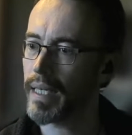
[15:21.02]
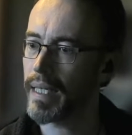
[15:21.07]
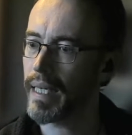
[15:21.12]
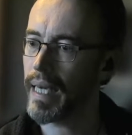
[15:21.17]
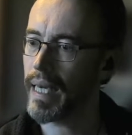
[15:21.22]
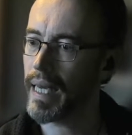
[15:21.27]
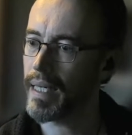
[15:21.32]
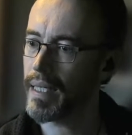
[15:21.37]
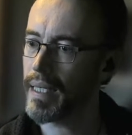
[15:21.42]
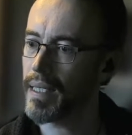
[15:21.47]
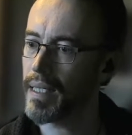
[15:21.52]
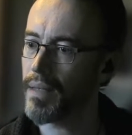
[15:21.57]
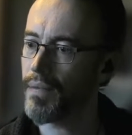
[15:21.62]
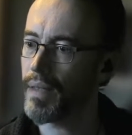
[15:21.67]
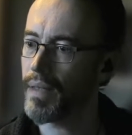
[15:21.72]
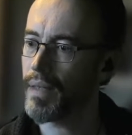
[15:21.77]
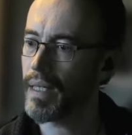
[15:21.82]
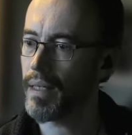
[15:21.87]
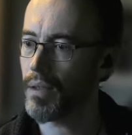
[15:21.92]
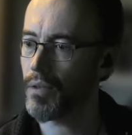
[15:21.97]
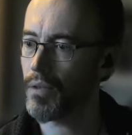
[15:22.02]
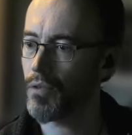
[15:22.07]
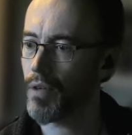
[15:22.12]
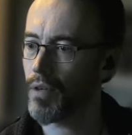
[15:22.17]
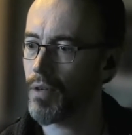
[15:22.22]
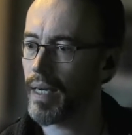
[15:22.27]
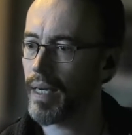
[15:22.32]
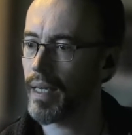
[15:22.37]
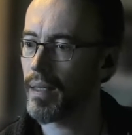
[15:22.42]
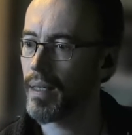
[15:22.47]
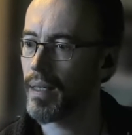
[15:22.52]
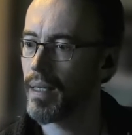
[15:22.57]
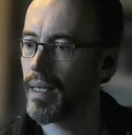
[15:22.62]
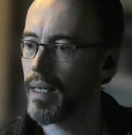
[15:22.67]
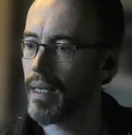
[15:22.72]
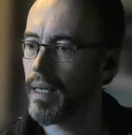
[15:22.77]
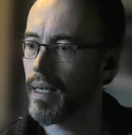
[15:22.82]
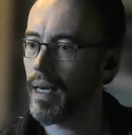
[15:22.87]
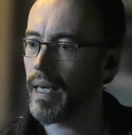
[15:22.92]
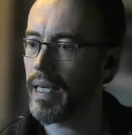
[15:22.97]
Okay, I have one from Lucy
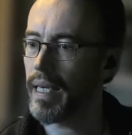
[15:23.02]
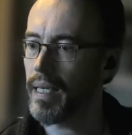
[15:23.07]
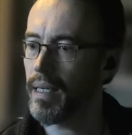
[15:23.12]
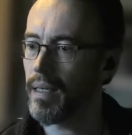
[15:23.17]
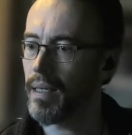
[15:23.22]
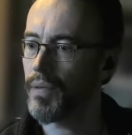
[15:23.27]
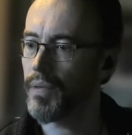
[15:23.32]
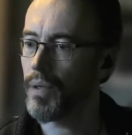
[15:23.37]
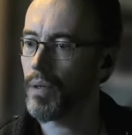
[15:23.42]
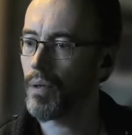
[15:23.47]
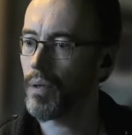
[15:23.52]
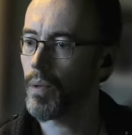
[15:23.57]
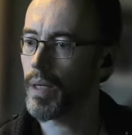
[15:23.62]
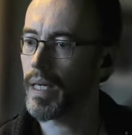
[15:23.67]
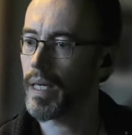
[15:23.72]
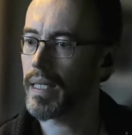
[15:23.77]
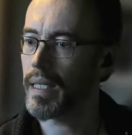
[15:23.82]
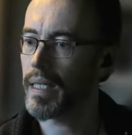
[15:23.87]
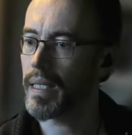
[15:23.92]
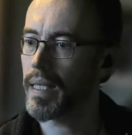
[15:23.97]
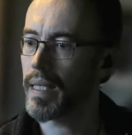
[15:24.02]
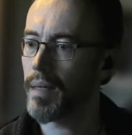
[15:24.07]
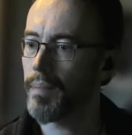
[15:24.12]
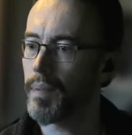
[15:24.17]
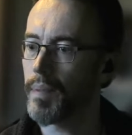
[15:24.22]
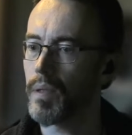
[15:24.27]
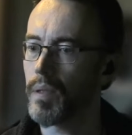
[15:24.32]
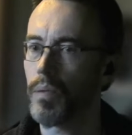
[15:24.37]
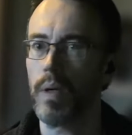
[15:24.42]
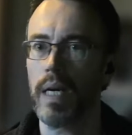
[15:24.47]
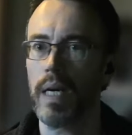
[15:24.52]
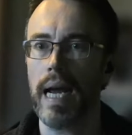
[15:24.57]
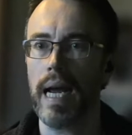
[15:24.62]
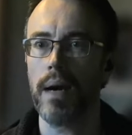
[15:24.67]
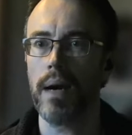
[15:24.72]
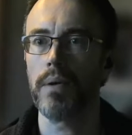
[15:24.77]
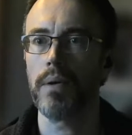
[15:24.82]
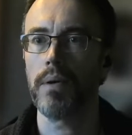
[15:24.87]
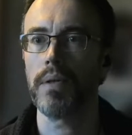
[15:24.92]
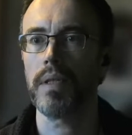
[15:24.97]
here. Can you share a little about the
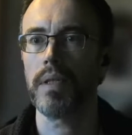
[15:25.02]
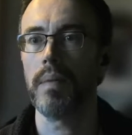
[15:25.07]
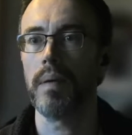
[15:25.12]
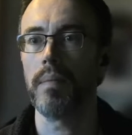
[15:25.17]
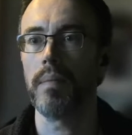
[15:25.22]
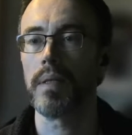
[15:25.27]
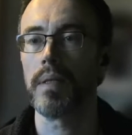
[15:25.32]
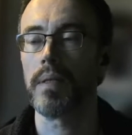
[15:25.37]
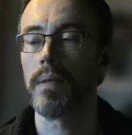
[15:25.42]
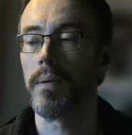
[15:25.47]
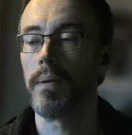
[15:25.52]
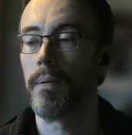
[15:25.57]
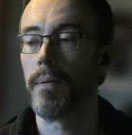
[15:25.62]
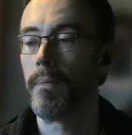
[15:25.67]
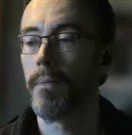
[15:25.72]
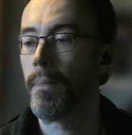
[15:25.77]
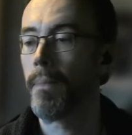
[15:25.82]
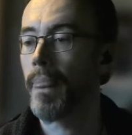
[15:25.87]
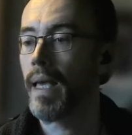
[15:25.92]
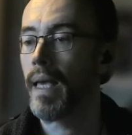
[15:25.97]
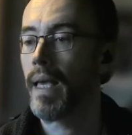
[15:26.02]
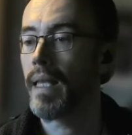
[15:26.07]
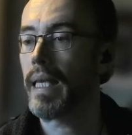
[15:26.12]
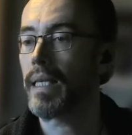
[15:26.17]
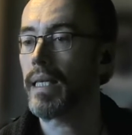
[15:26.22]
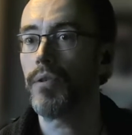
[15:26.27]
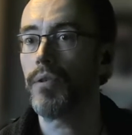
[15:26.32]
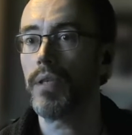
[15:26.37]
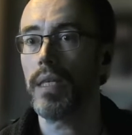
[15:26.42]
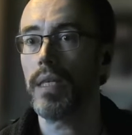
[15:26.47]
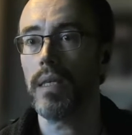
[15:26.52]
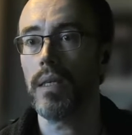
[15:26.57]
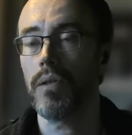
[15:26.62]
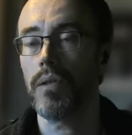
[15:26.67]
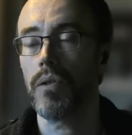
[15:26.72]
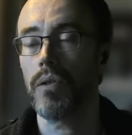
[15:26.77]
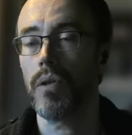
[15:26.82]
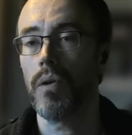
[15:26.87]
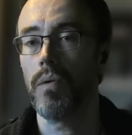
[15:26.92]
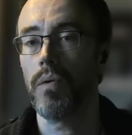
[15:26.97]
practicalities of the clinical trial, i.e. if you
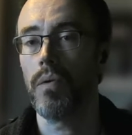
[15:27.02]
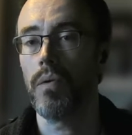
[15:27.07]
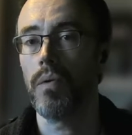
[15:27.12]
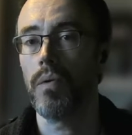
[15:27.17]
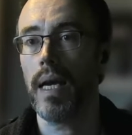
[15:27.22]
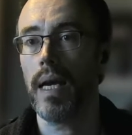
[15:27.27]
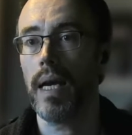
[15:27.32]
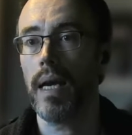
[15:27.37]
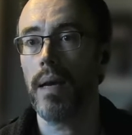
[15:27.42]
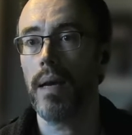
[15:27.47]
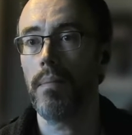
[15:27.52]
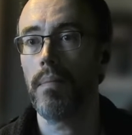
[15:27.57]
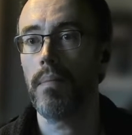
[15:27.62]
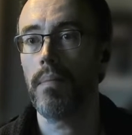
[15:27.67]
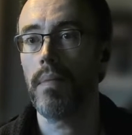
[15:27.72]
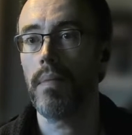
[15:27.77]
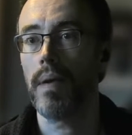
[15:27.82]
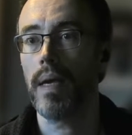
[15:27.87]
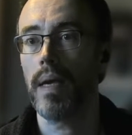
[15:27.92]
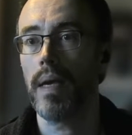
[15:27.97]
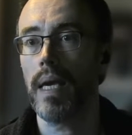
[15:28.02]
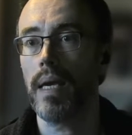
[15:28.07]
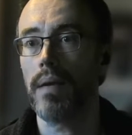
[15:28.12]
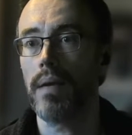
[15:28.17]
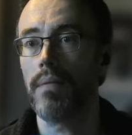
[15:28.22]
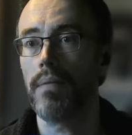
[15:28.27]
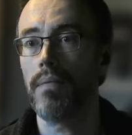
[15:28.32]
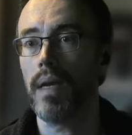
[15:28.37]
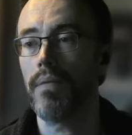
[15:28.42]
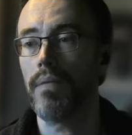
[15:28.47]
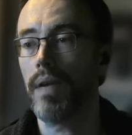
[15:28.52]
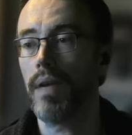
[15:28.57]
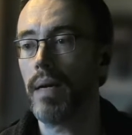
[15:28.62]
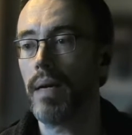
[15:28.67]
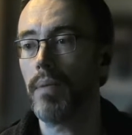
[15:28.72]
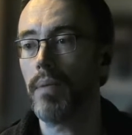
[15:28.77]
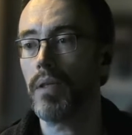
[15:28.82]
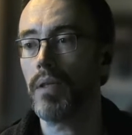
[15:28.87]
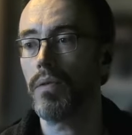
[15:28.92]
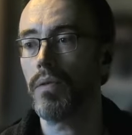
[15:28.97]
were working as a therapist, what hours,
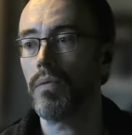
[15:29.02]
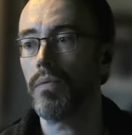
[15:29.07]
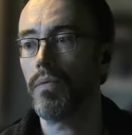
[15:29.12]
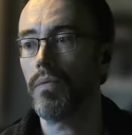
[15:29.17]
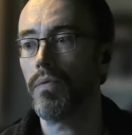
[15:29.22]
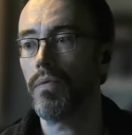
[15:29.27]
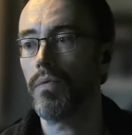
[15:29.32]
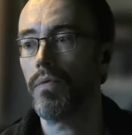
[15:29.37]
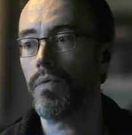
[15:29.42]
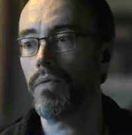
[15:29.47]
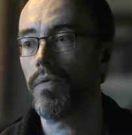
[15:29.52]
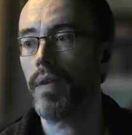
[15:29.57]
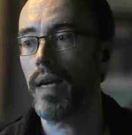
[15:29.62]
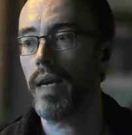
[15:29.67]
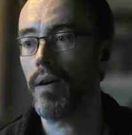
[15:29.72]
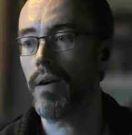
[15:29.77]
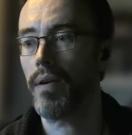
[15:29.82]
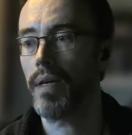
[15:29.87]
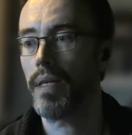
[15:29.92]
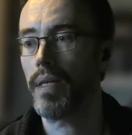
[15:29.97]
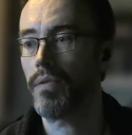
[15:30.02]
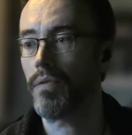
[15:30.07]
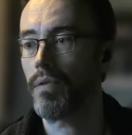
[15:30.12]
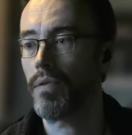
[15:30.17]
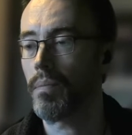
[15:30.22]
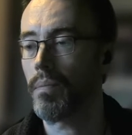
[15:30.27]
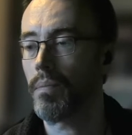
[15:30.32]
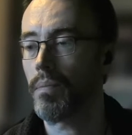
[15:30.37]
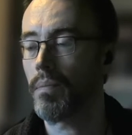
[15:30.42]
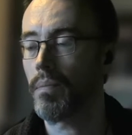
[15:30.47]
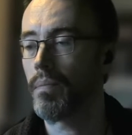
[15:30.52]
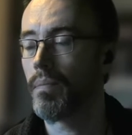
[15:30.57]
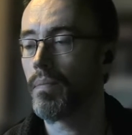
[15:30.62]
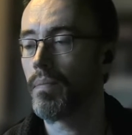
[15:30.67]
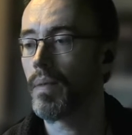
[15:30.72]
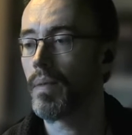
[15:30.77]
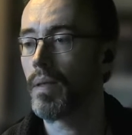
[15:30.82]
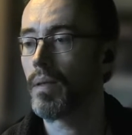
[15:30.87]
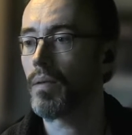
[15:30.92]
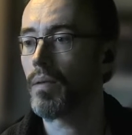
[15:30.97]
commitments? Thanks, Lucy. So
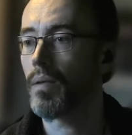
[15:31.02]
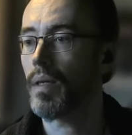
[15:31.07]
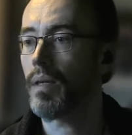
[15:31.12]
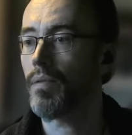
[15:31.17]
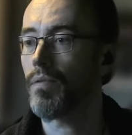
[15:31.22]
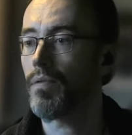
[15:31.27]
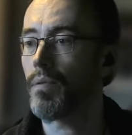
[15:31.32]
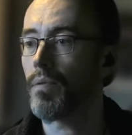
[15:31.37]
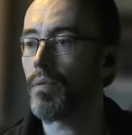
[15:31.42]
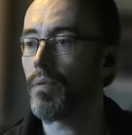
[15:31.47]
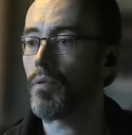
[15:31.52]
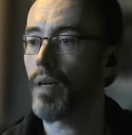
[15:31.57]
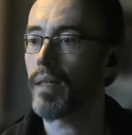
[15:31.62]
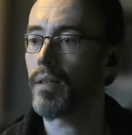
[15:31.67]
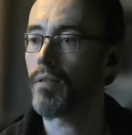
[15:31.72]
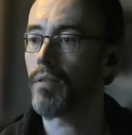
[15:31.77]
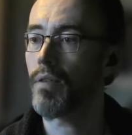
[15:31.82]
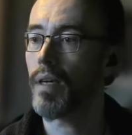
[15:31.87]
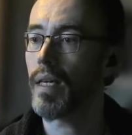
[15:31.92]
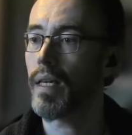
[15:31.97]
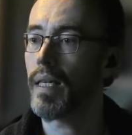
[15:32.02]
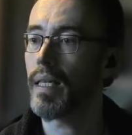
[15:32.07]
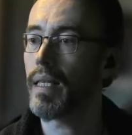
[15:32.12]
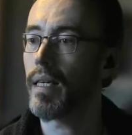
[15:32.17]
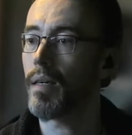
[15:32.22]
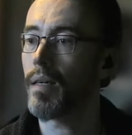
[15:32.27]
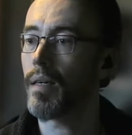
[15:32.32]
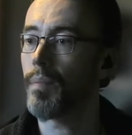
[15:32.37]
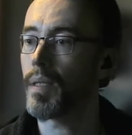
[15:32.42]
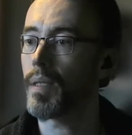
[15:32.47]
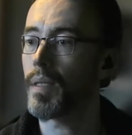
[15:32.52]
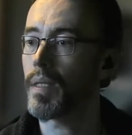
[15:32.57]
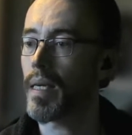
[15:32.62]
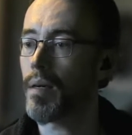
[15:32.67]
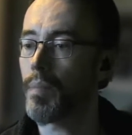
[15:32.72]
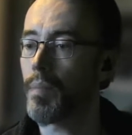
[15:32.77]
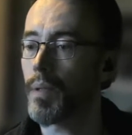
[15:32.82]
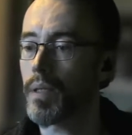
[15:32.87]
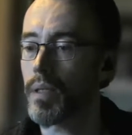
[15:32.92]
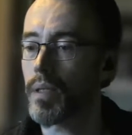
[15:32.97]
it very much
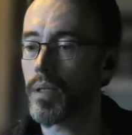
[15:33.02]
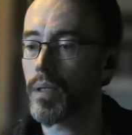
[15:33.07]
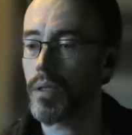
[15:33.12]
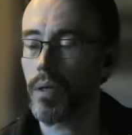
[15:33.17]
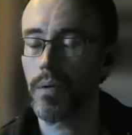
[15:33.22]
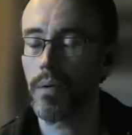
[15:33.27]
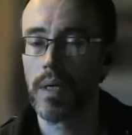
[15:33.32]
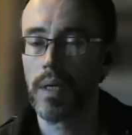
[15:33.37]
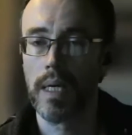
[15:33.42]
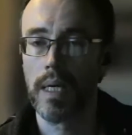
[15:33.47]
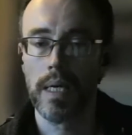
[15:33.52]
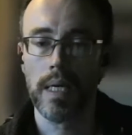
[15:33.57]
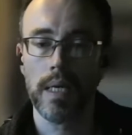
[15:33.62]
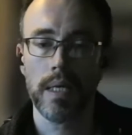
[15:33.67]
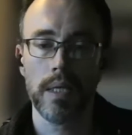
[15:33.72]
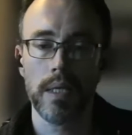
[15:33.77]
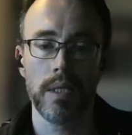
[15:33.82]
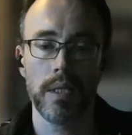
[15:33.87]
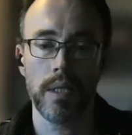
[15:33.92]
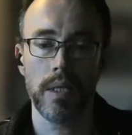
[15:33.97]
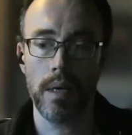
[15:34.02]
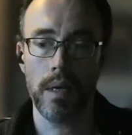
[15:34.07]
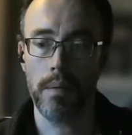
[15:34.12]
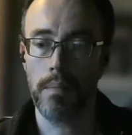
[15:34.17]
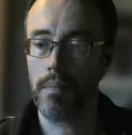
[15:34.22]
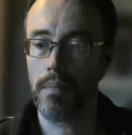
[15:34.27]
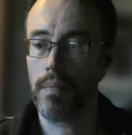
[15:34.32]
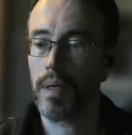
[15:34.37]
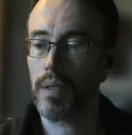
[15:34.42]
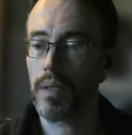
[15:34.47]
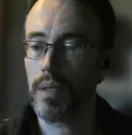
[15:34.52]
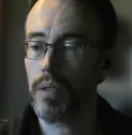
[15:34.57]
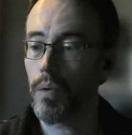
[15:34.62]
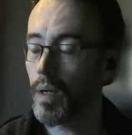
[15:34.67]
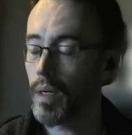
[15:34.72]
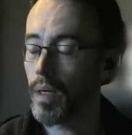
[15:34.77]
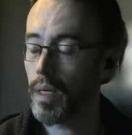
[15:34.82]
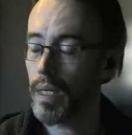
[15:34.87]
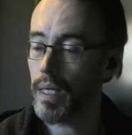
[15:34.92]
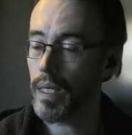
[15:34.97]
varies from
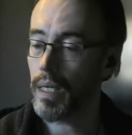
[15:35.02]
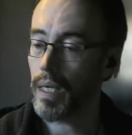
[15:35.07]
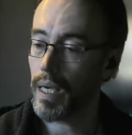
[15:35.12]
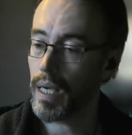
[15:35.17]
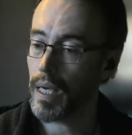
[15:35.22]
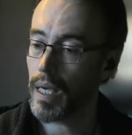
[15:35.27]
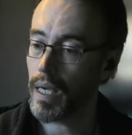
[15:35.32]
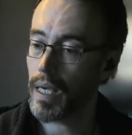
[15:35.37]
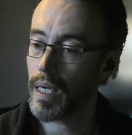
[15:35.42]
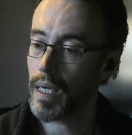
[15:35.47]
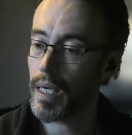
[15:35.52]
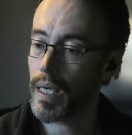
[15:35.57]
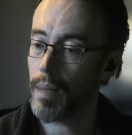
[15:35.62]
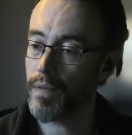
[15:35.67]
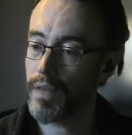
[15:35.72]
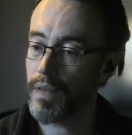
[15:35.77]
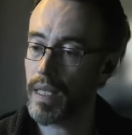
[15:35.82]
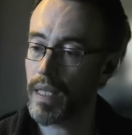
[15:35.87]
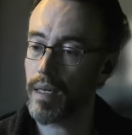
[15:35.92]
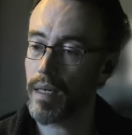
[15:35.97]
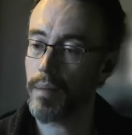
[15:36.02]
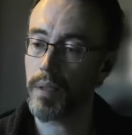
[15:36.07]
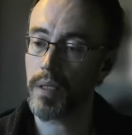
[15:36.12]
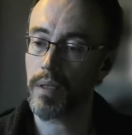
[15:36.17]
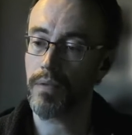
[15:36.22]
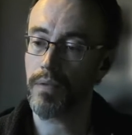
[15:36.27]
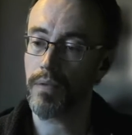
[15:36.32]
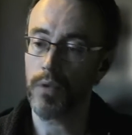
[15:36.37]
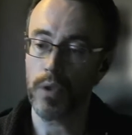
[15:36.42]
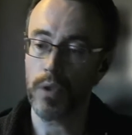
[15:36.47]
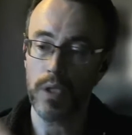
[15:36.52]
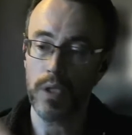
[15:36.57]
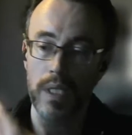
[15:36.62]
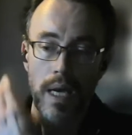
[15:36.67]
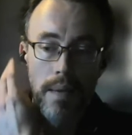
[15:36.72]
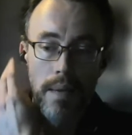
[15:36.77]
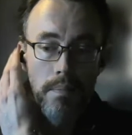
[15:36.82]
trial to trial, therapist to therapist. So